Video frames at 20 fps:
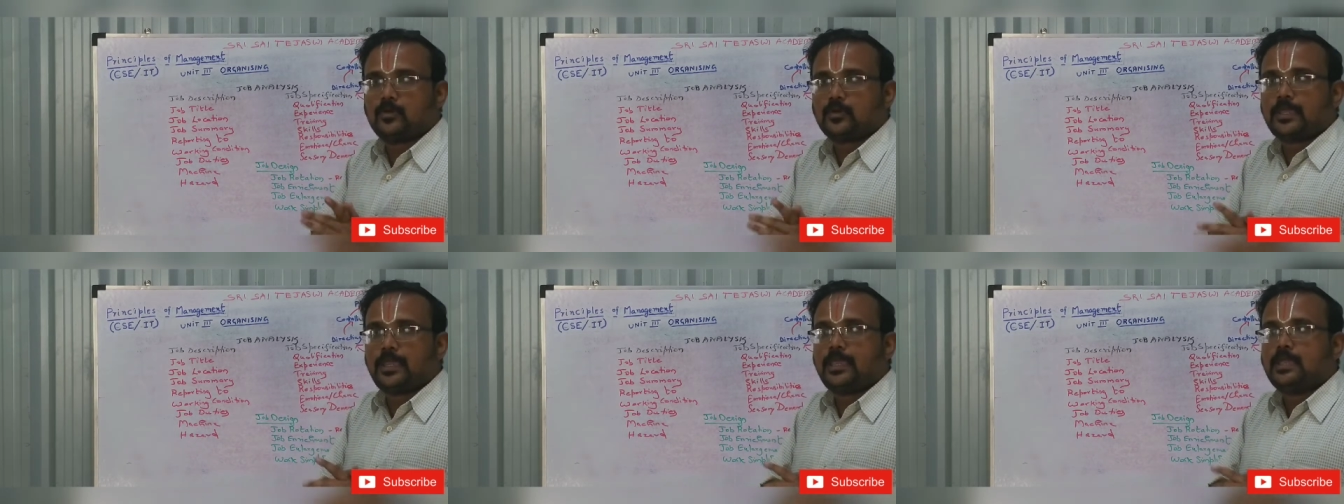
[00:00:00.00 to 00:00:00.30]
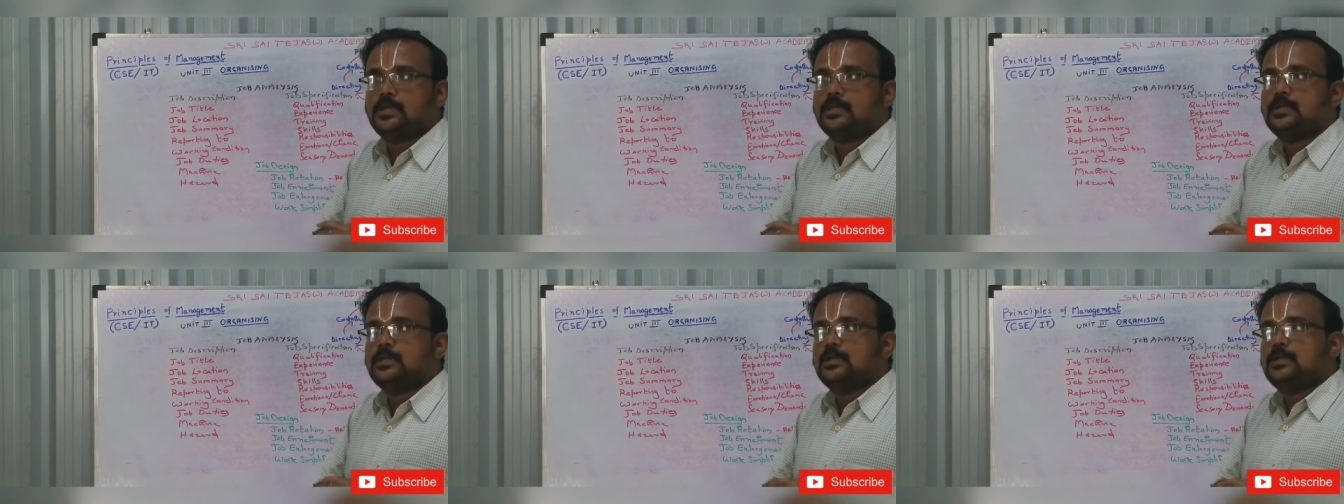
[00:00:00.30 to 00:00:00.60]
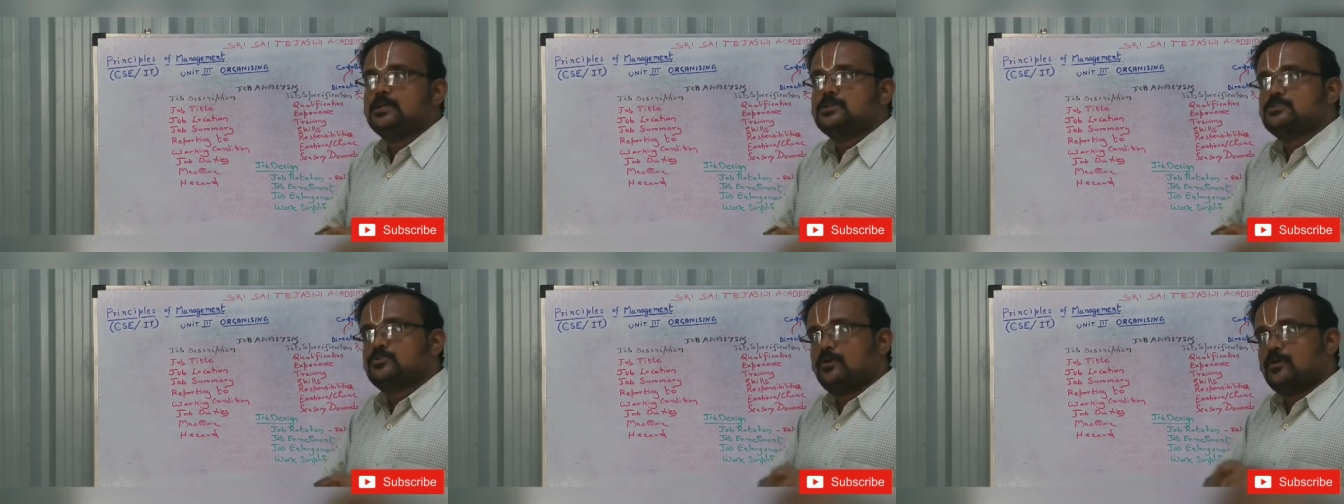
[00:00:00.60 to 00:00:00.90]
Okay,
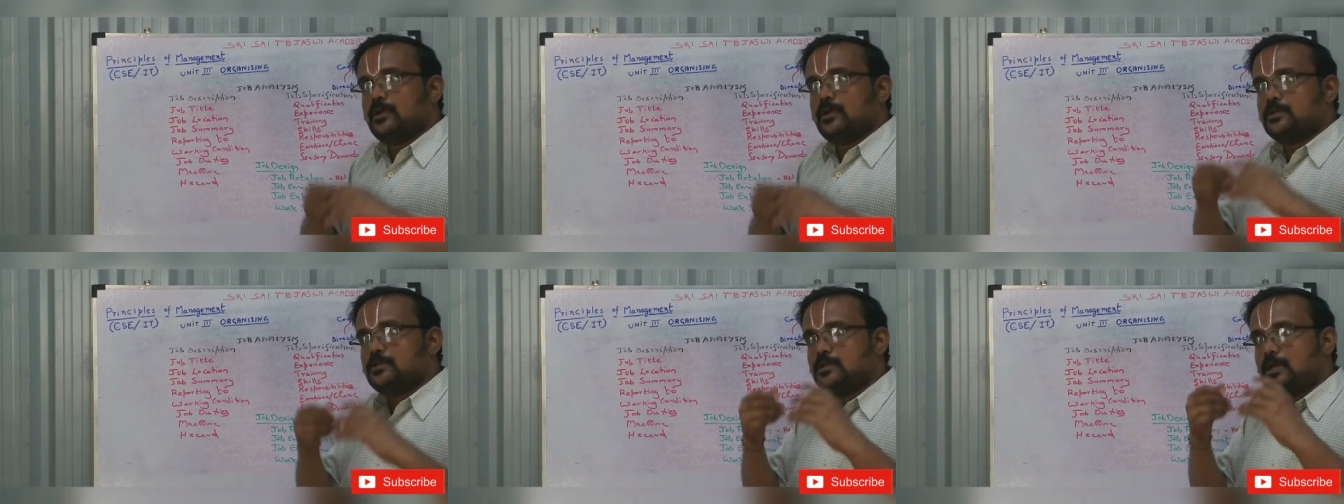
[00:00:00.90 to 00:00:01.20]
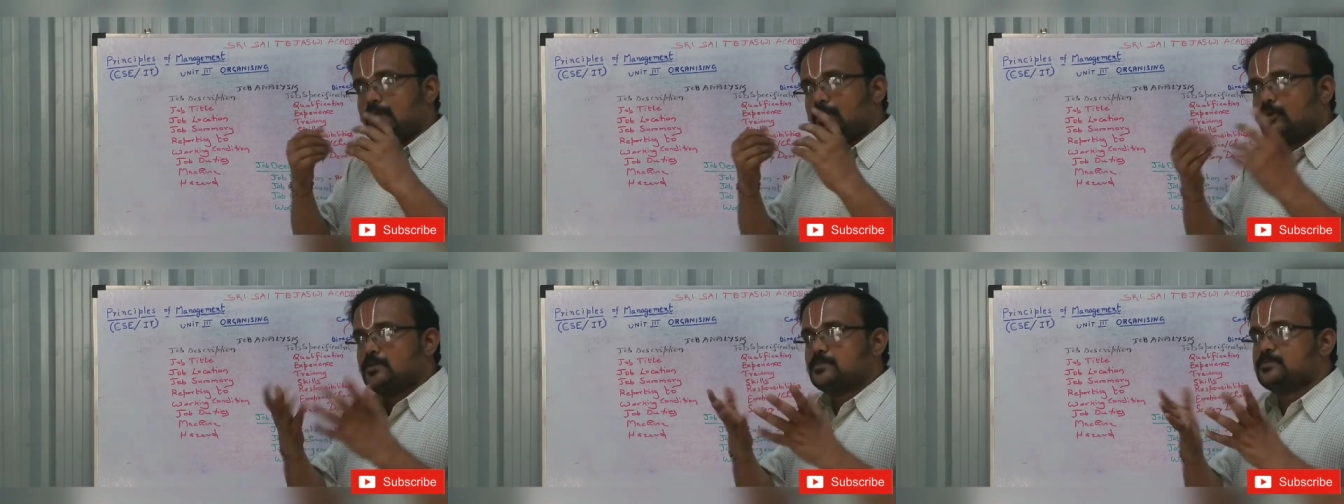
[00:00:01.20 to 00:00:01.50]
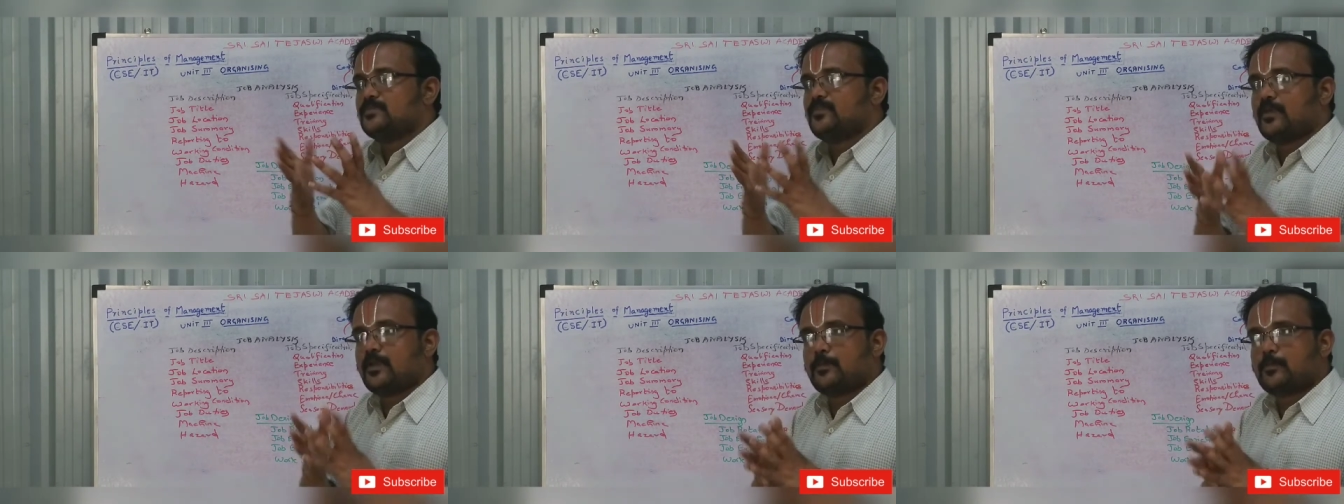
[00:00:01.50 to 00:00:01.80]
so
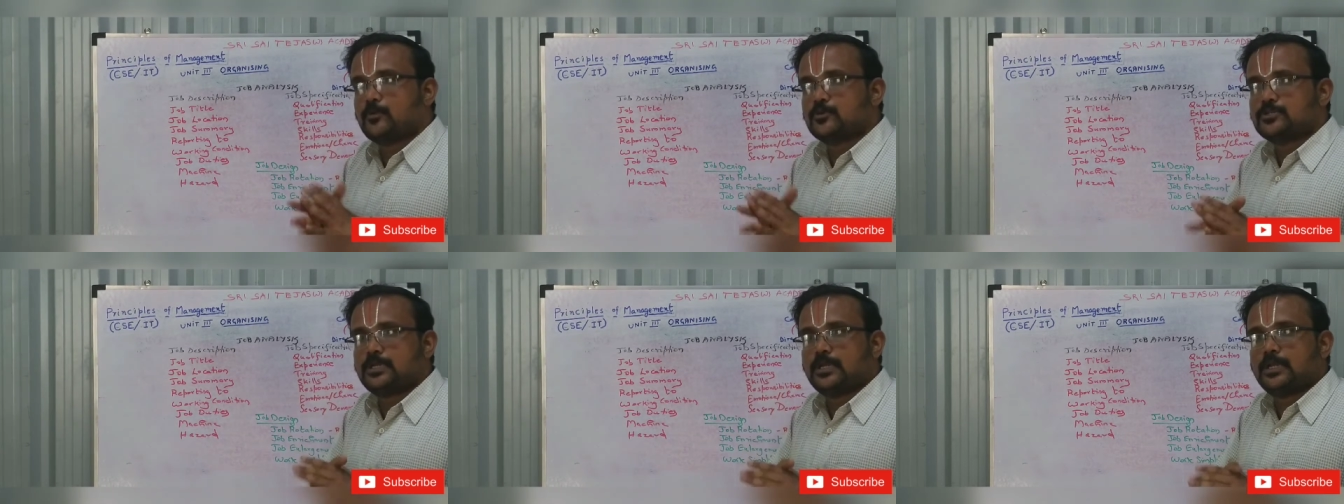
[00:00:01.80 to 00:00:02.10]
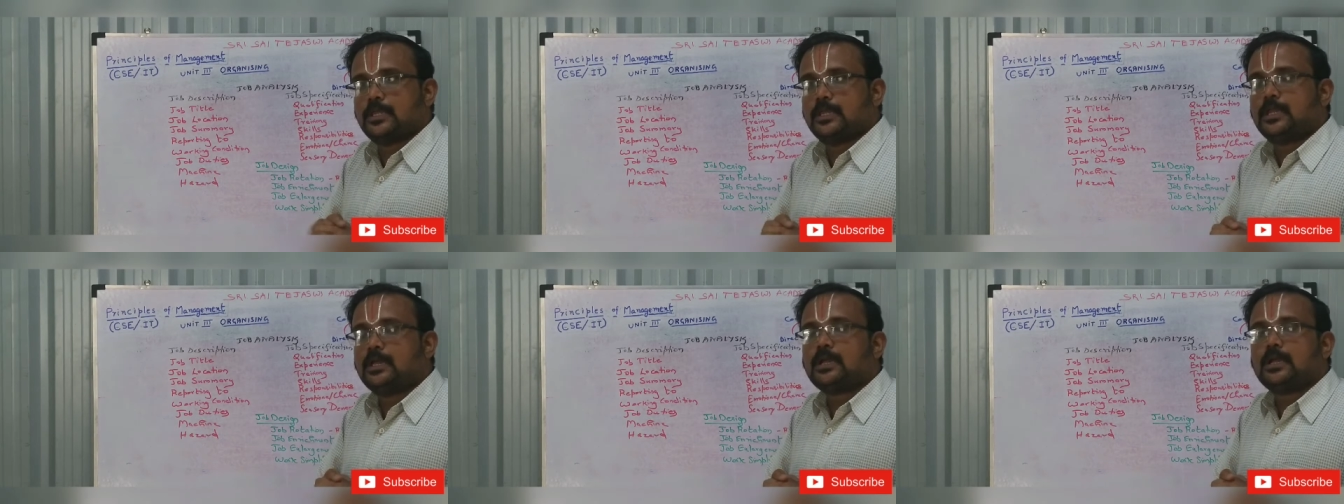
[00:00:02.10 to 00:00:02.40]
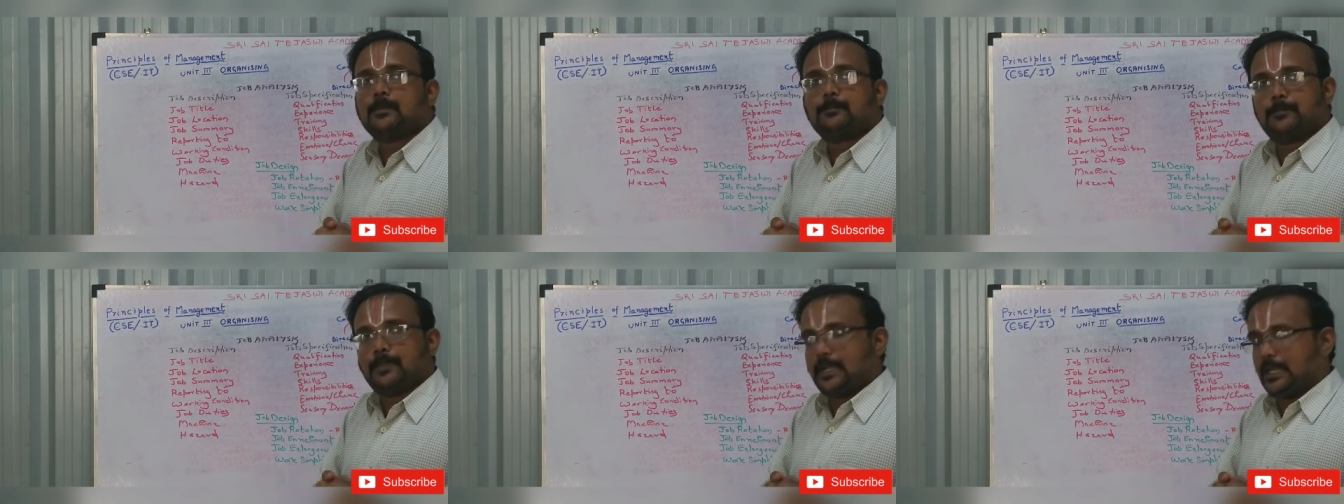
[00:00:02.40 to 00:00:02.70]
advertisement for a position in
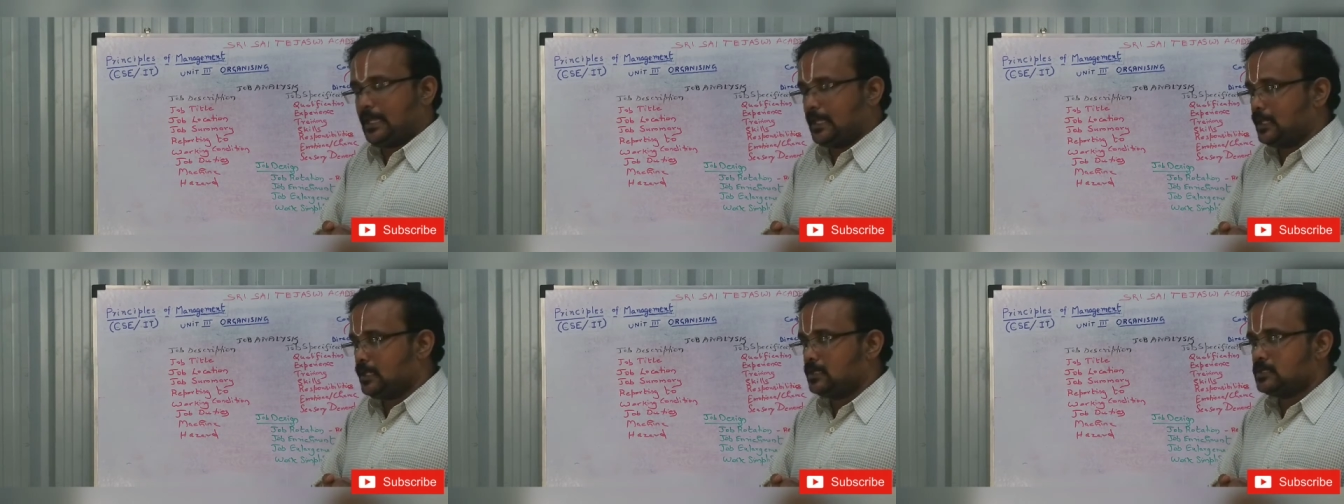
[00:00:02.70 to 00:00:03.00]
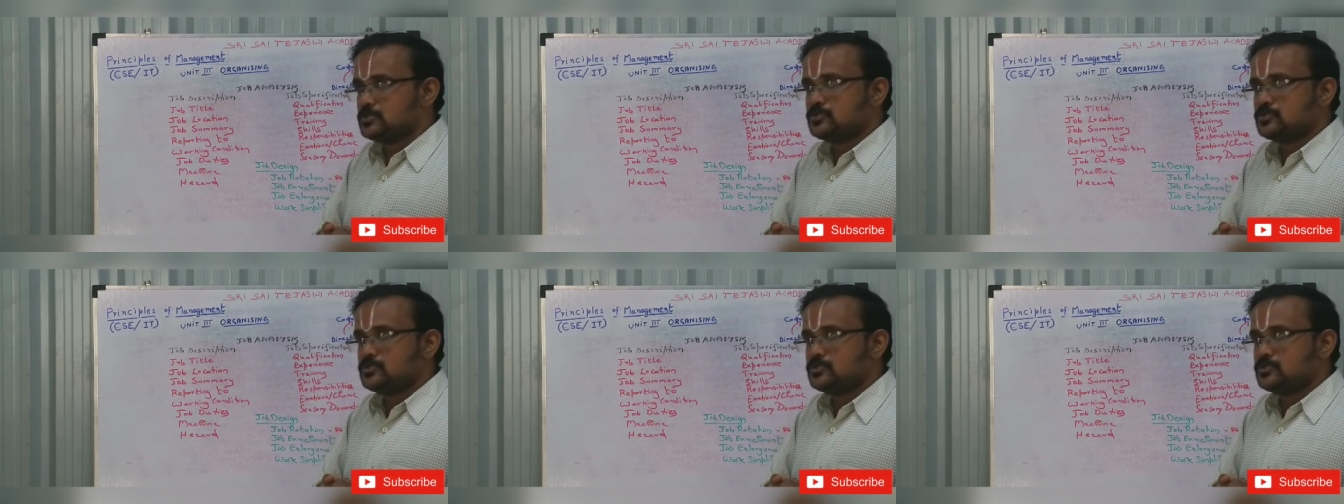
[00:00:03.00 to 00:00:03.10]
a company.